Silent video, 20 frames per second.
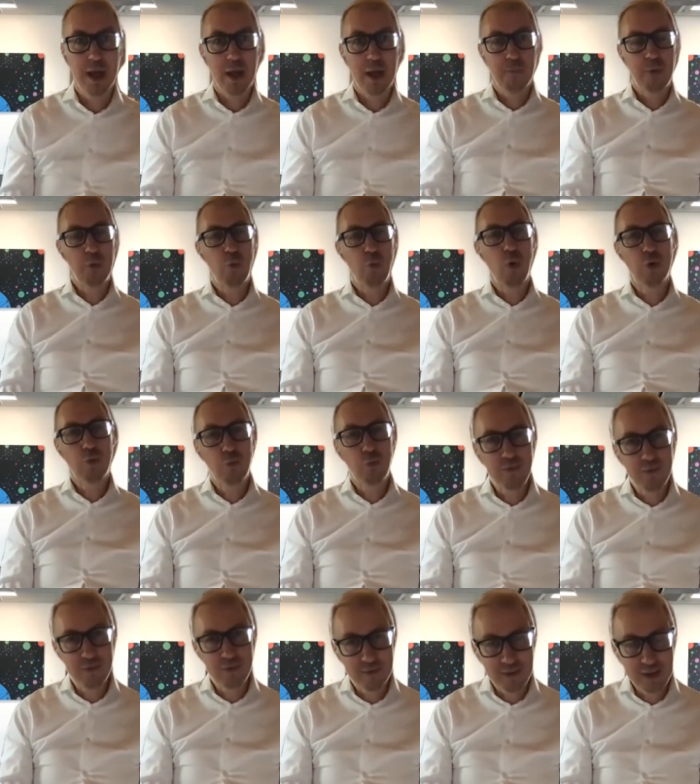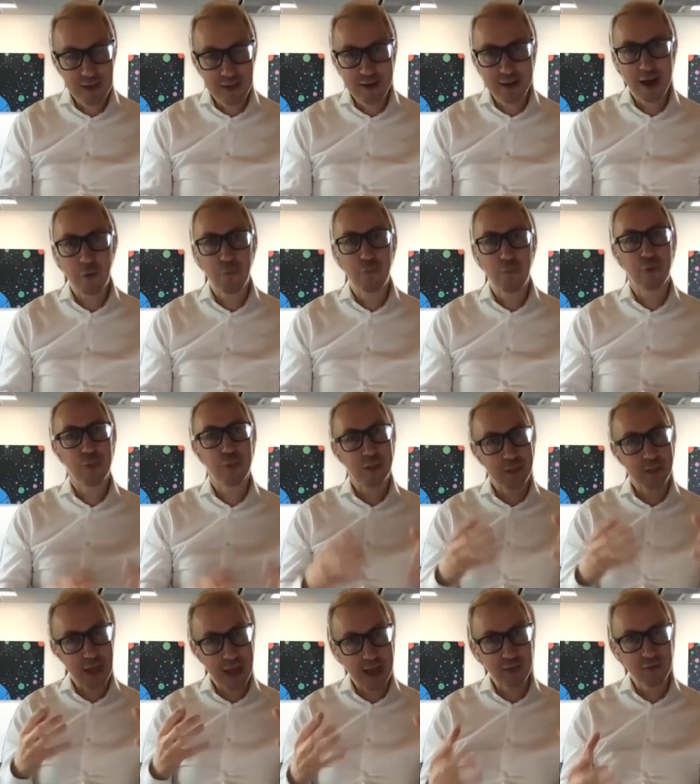But what we've seen now for the
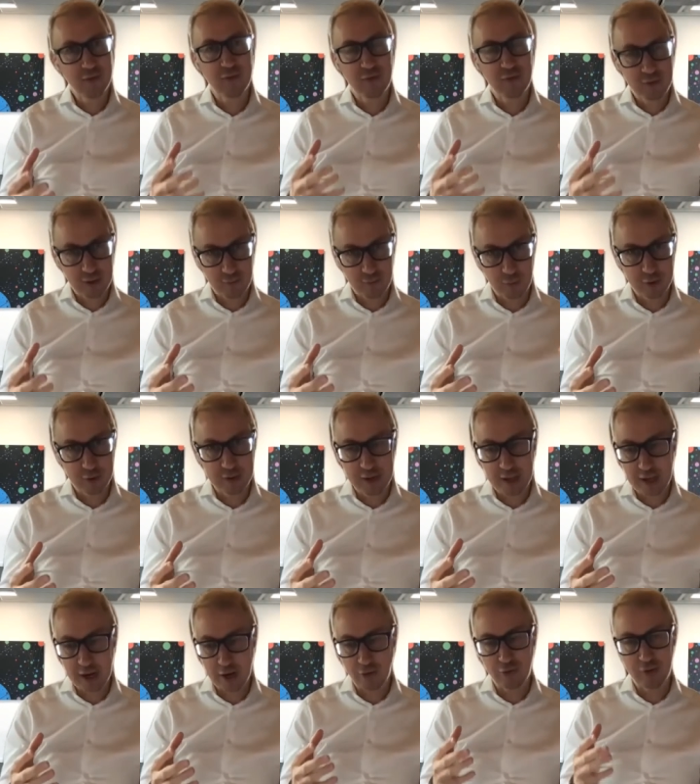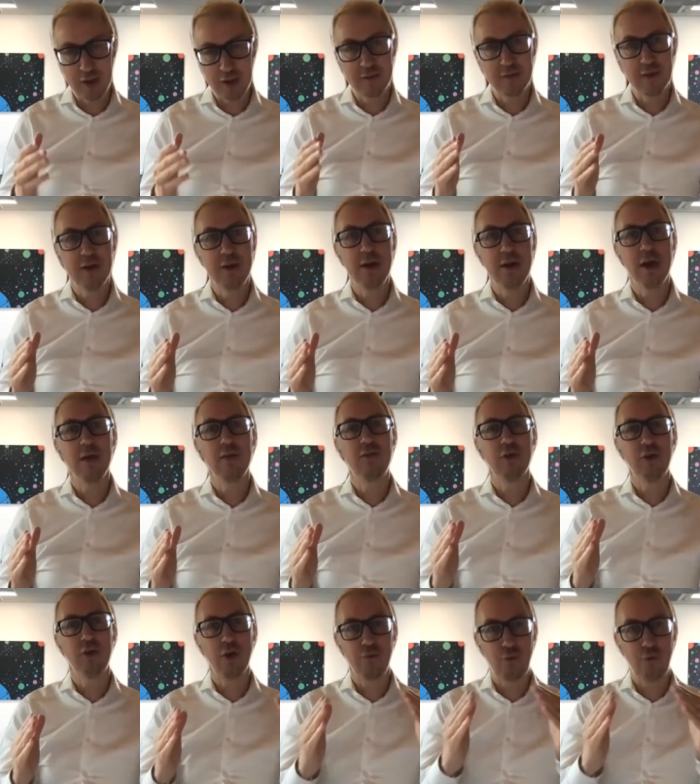last several years is
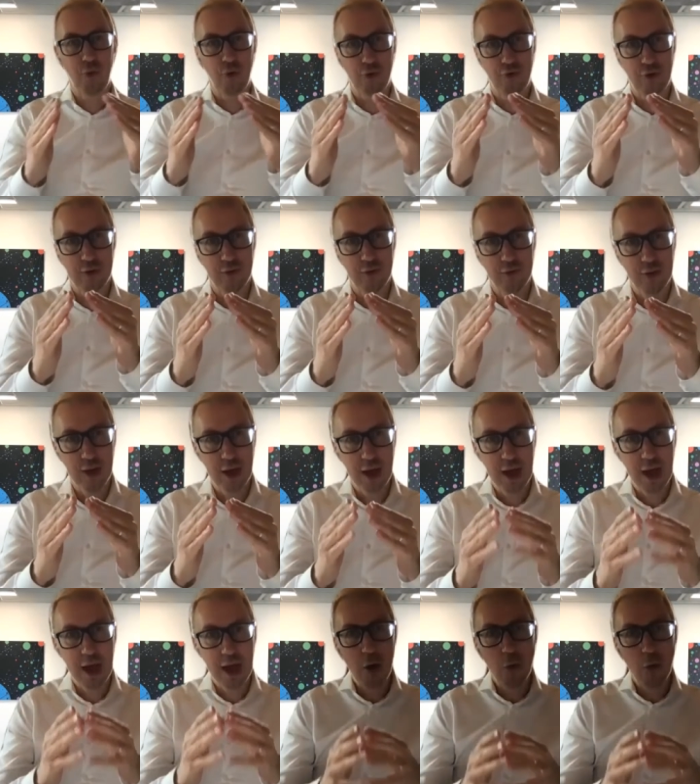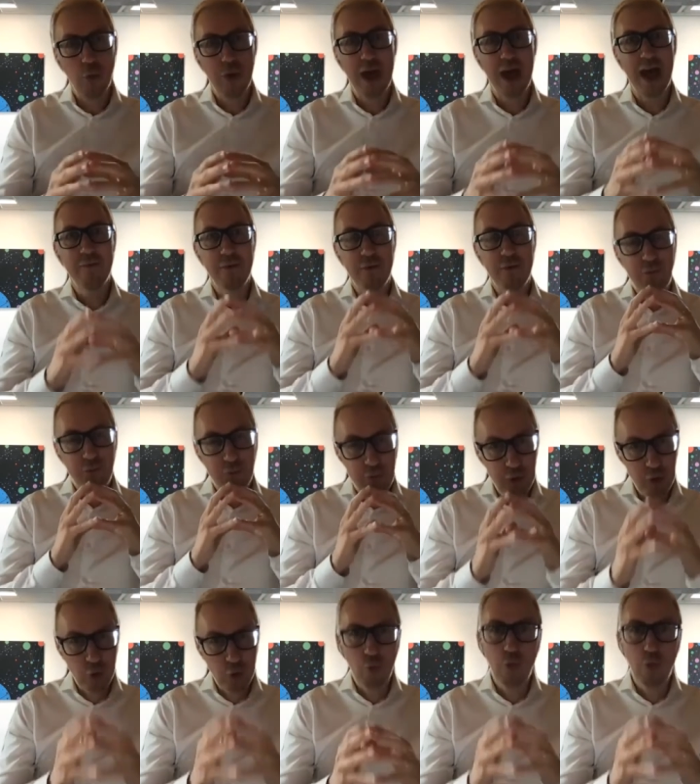a convergence. We have a
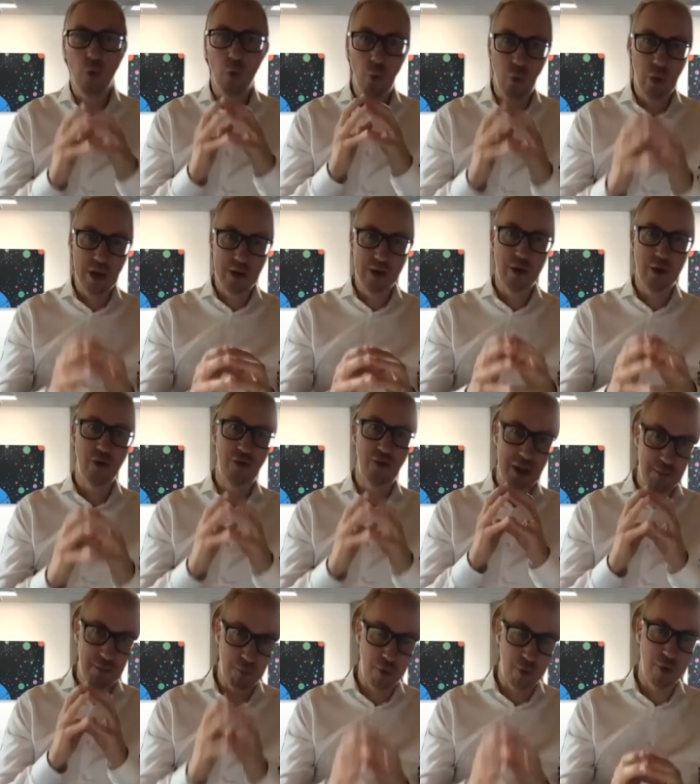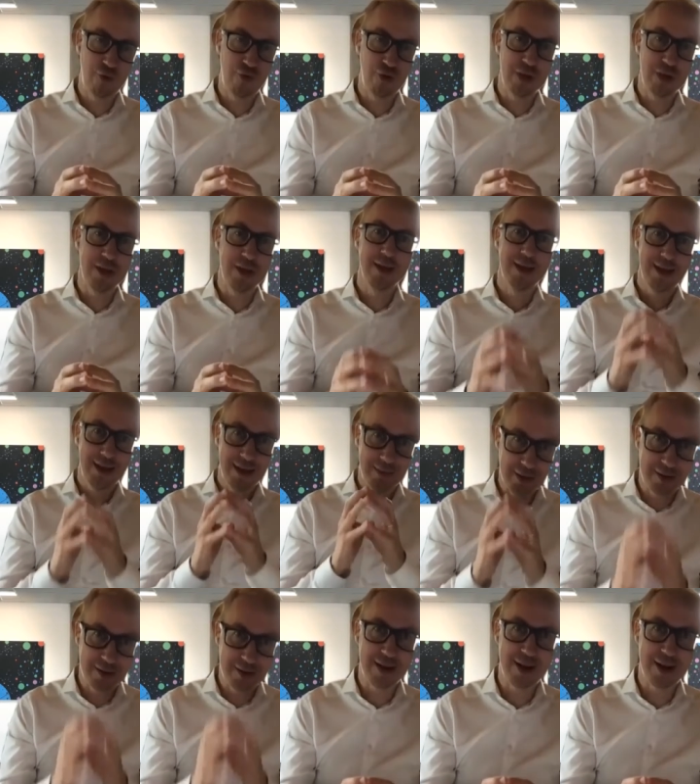few winners emerging in
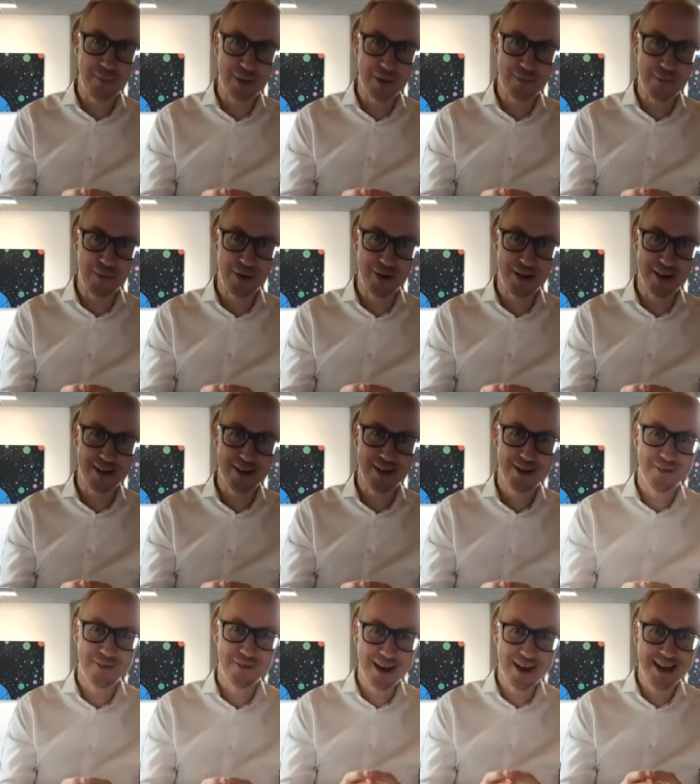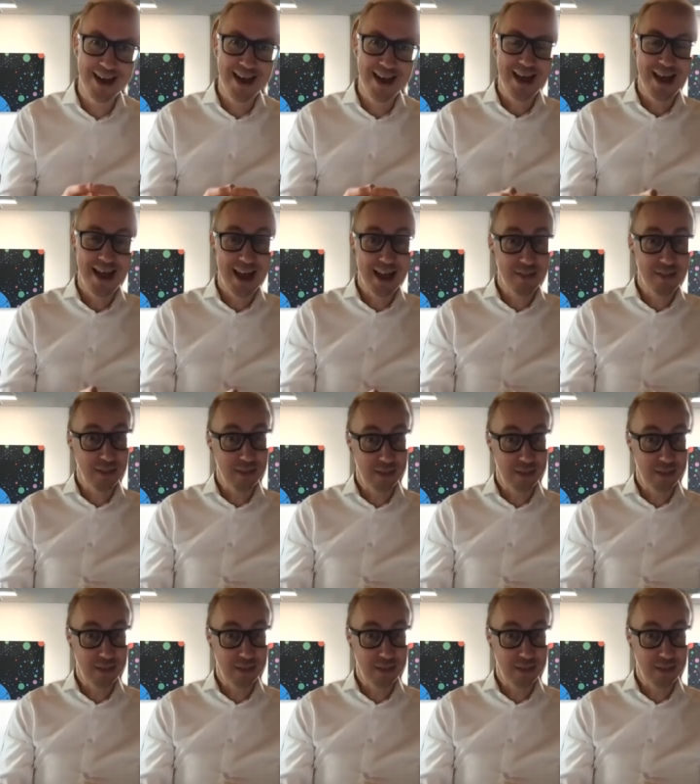the database market, right? And